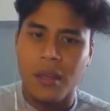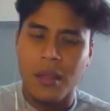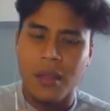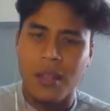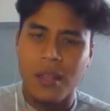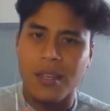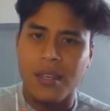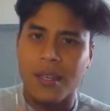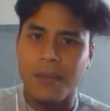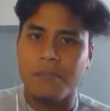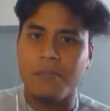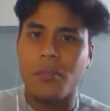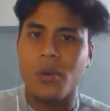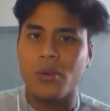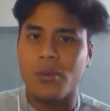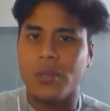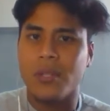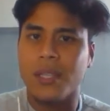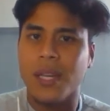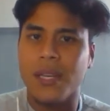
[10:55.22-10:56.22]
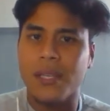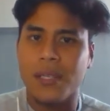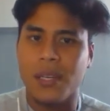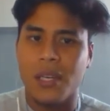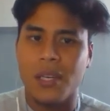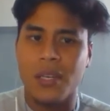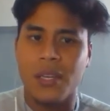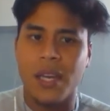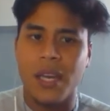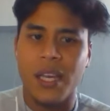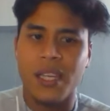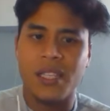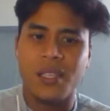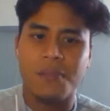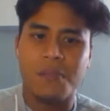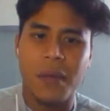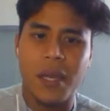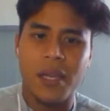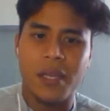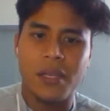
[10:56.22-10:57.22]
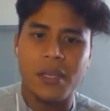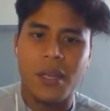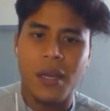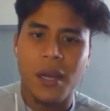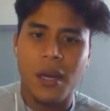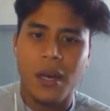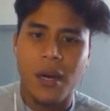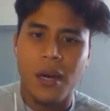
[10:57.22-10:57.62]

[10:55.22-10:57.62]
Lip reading: democratization aspects